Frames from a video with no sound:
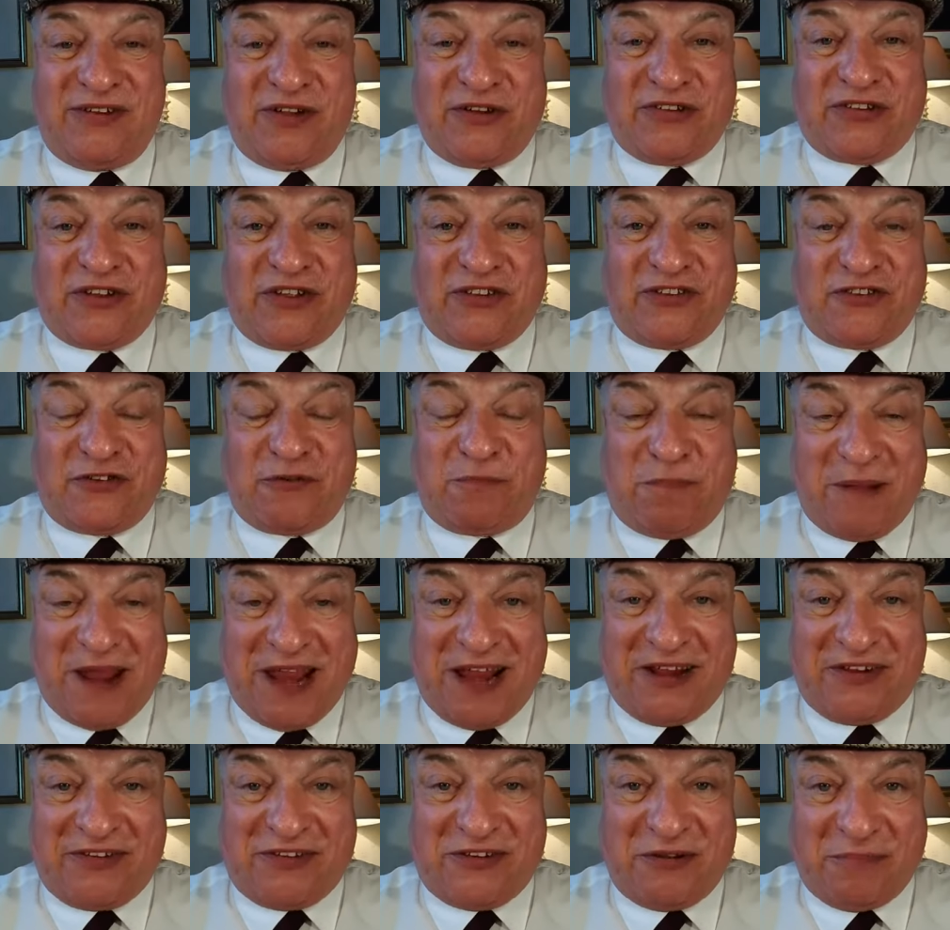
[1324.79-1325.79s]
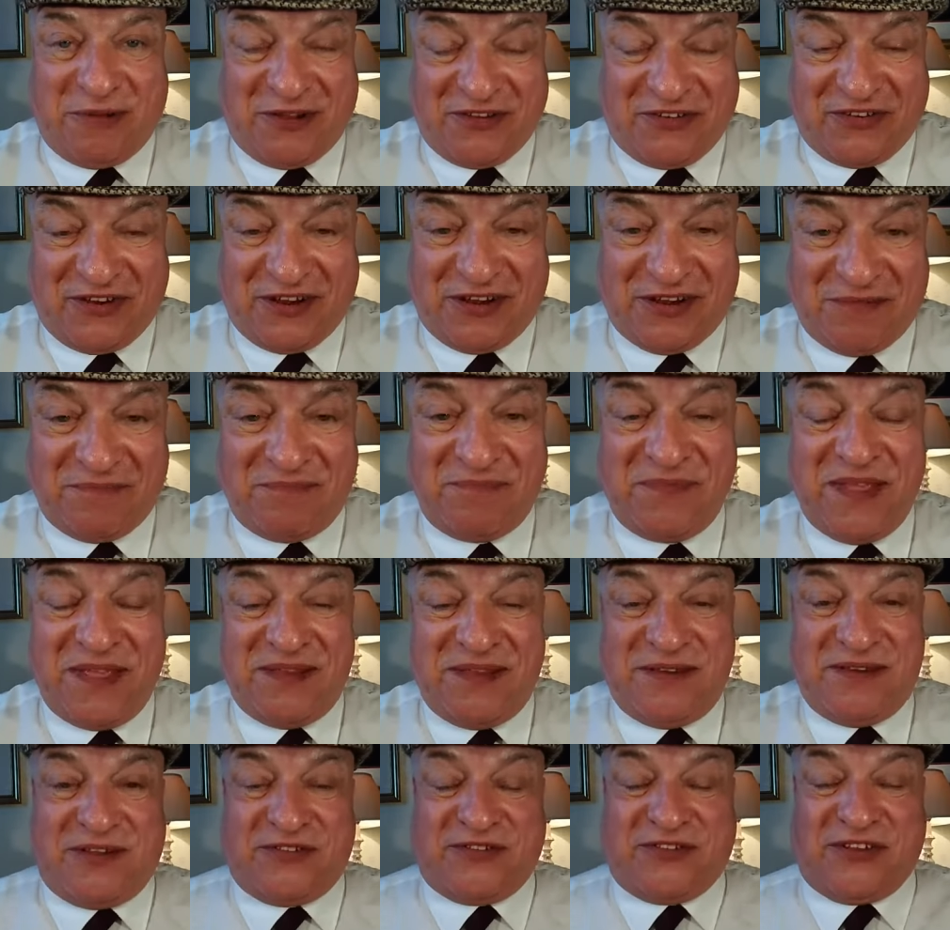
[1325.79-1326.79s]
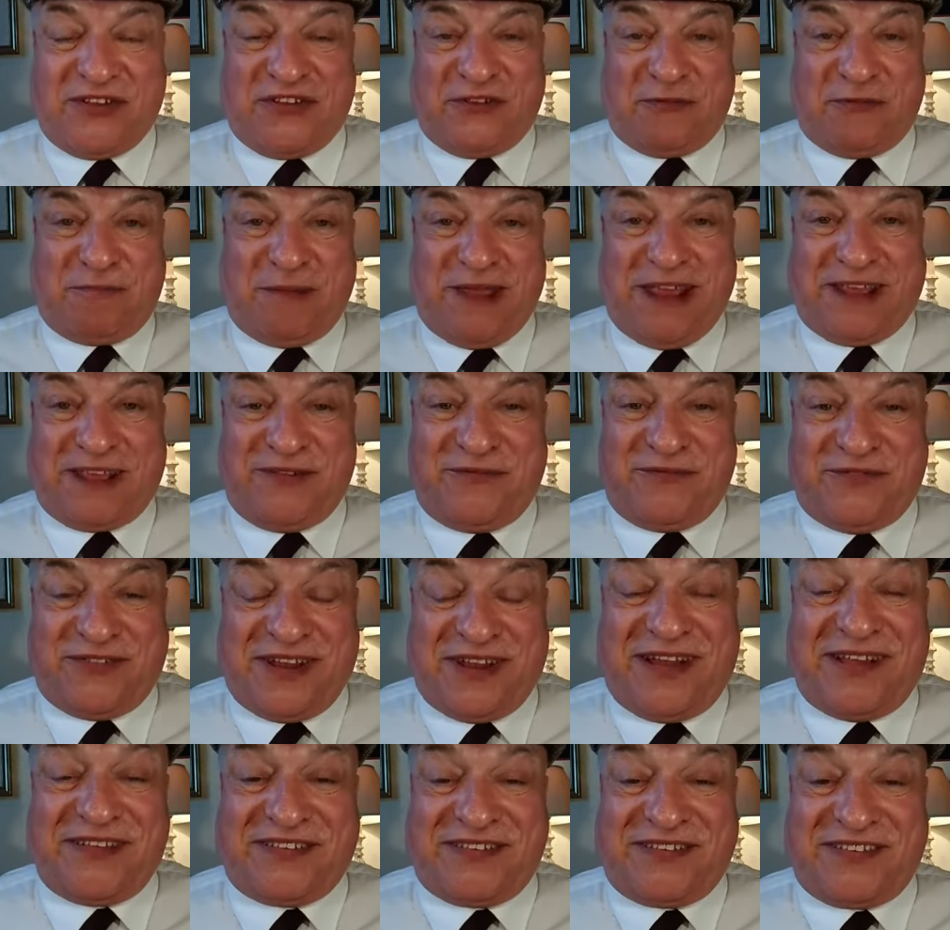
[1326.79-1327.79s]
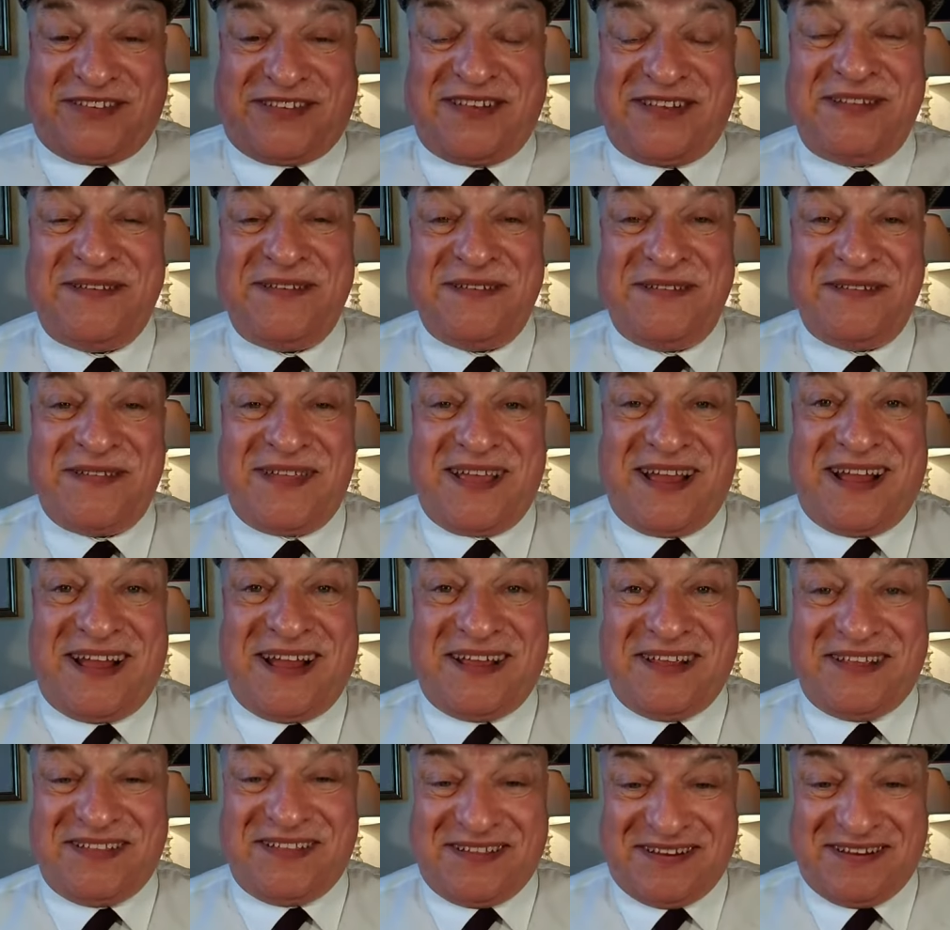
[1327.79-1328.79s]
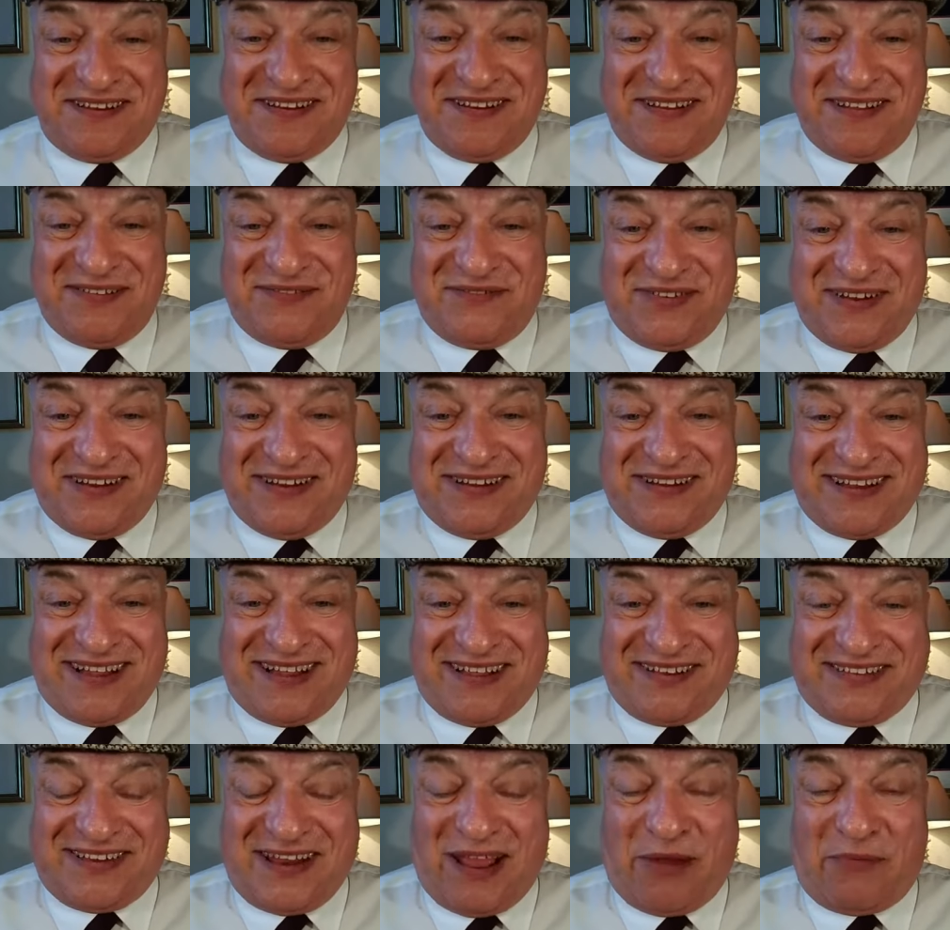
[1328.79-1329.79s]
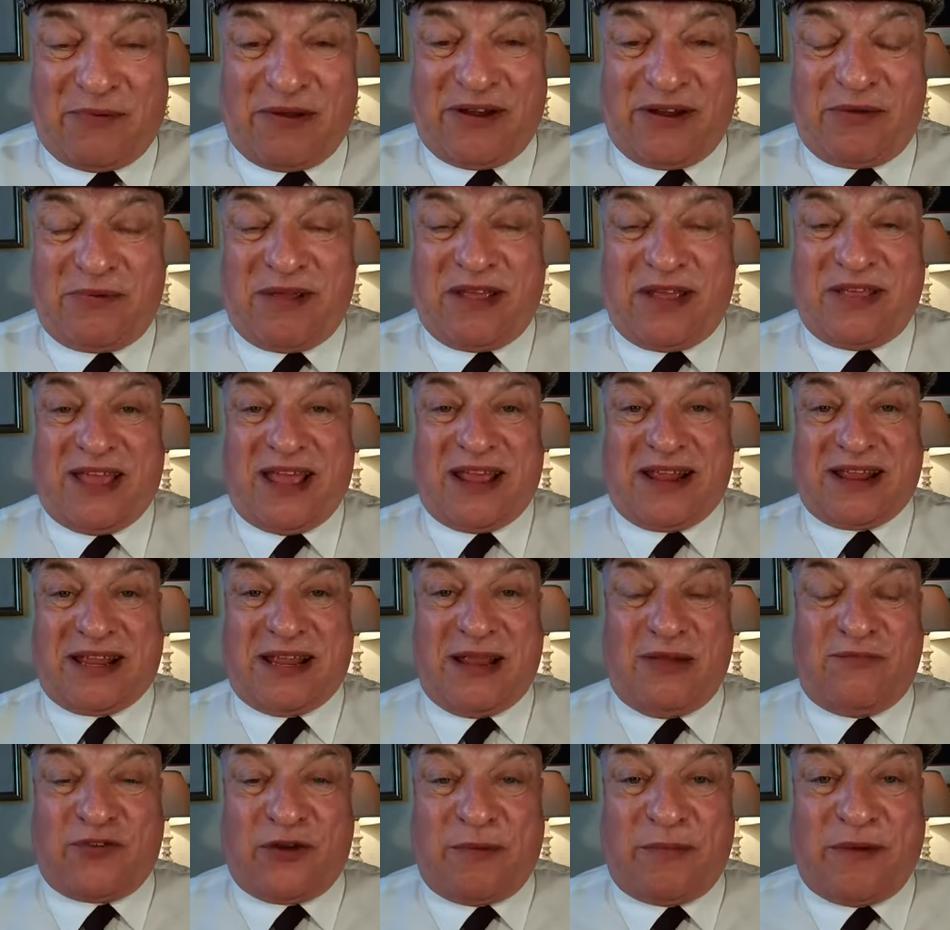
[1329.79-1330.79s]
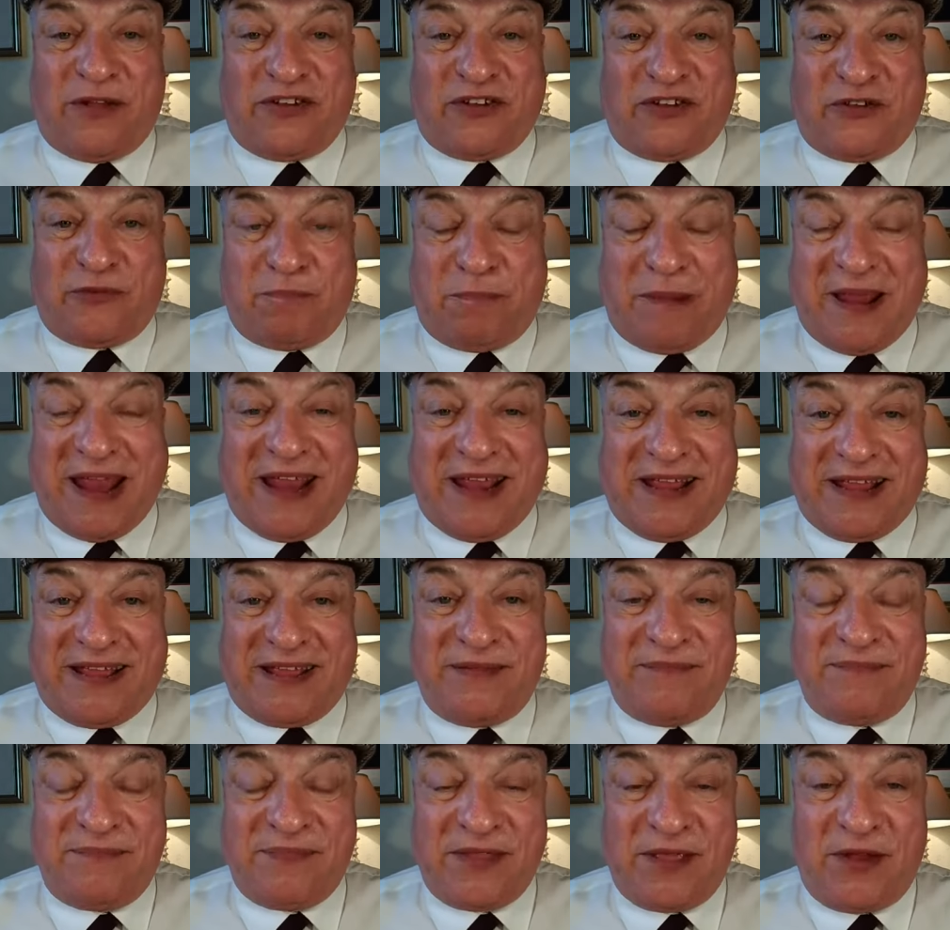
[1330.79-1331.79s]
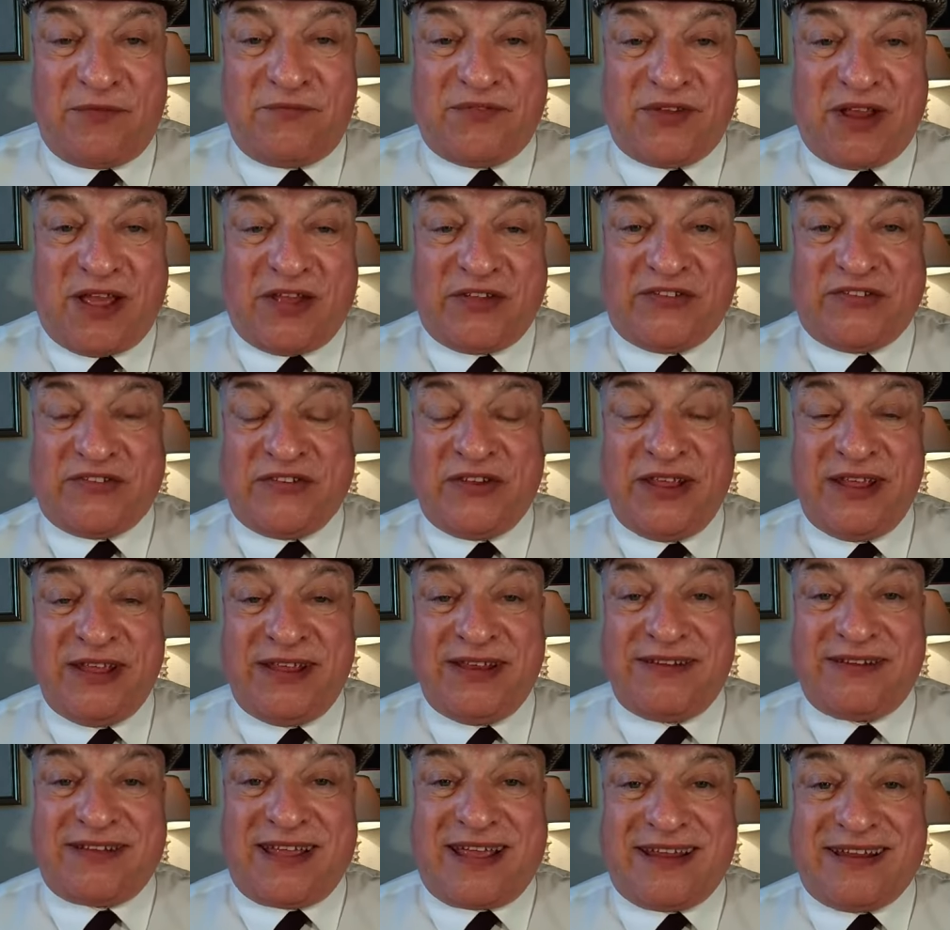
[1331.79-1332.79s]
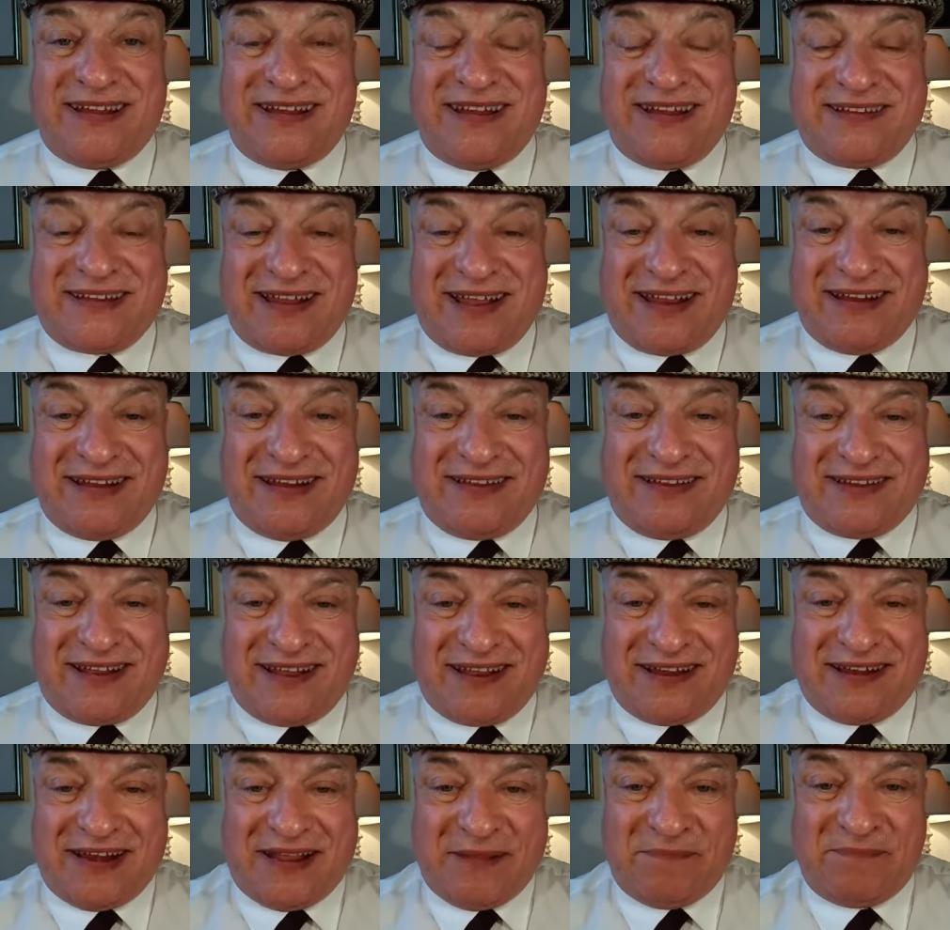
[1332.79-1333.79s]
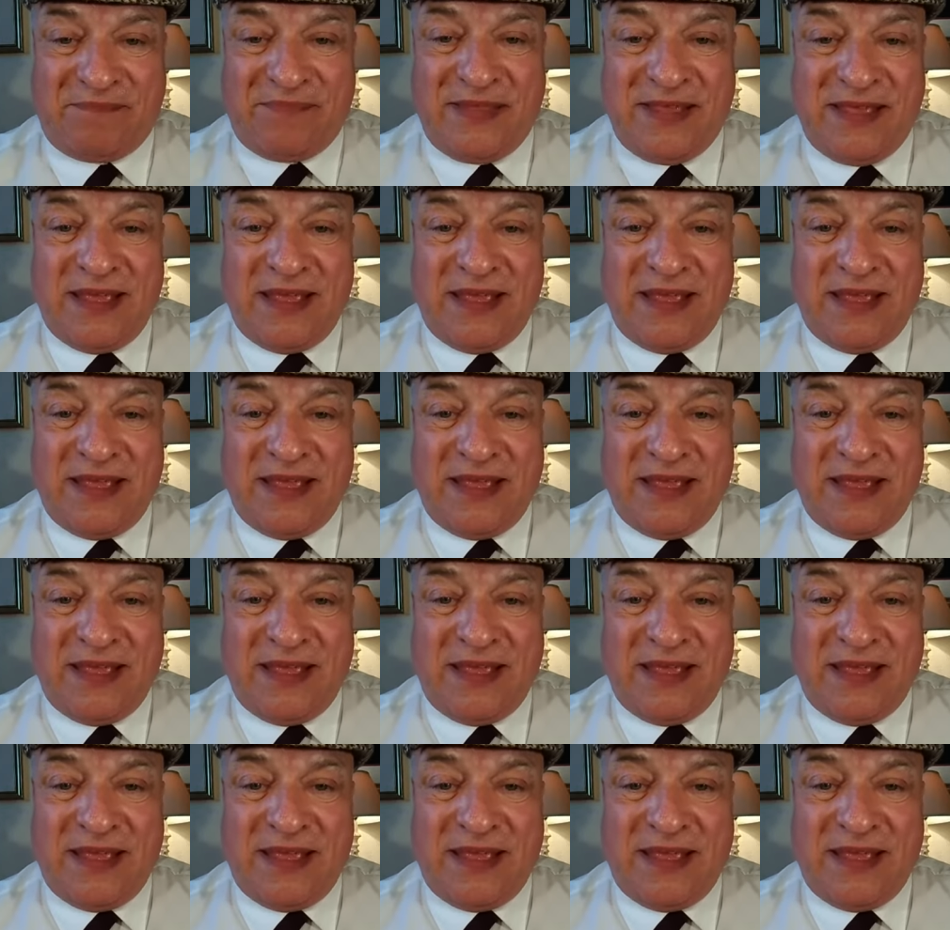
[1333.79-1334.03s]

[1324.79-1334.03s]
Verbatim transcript: Not a speck to be seen. Not a speck of dust either. Fantastic. I wonder where that came from, a speck of dust. Tiny, tiny, tiny.